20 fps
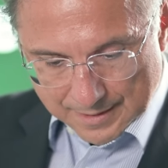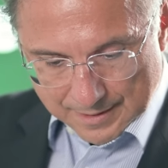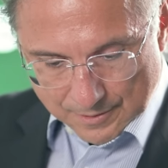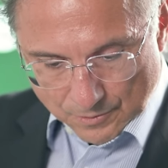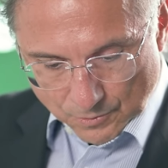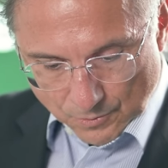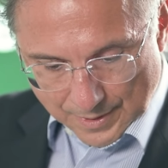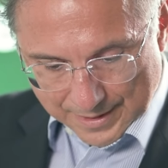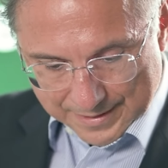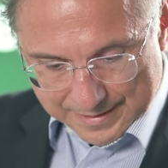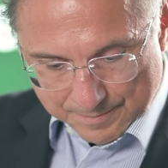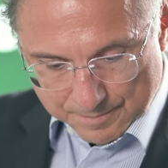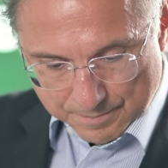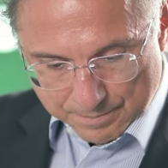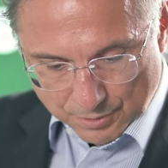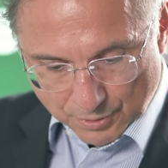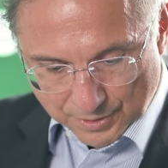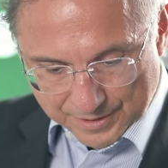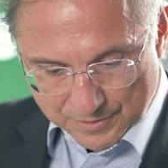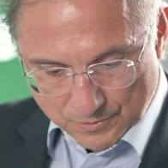One
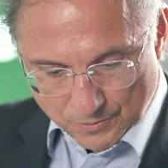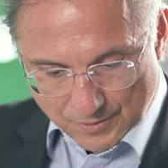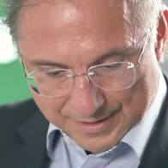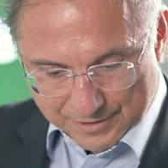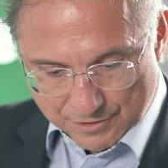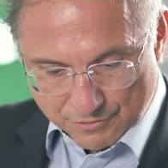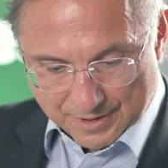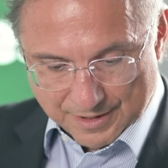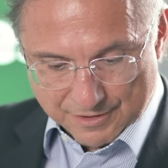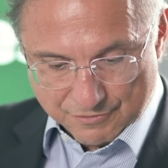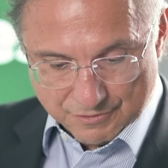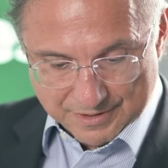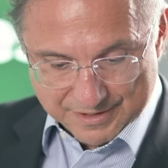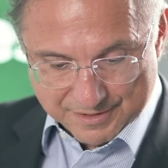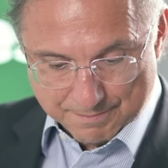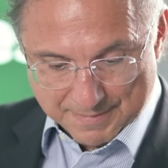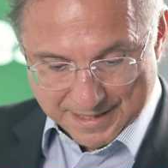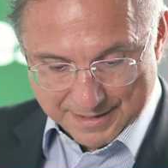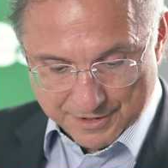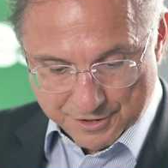important one, credit
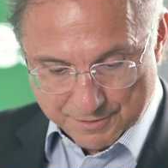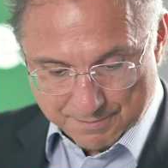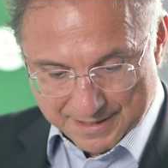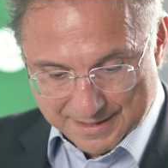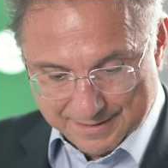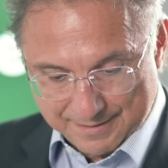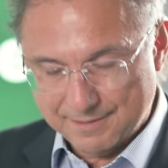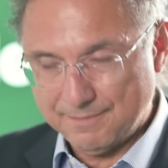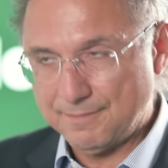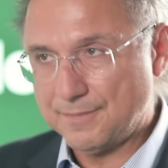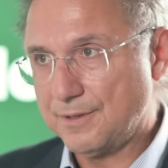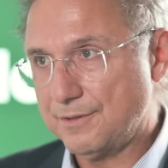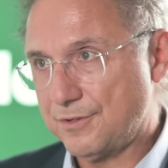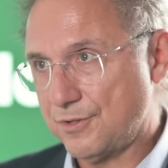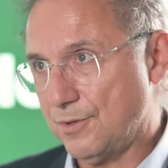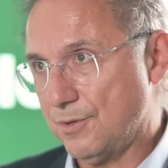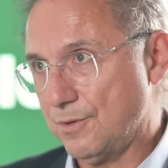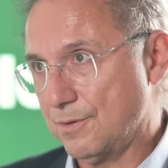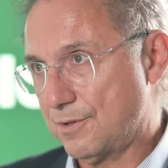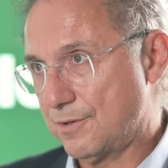risk management. So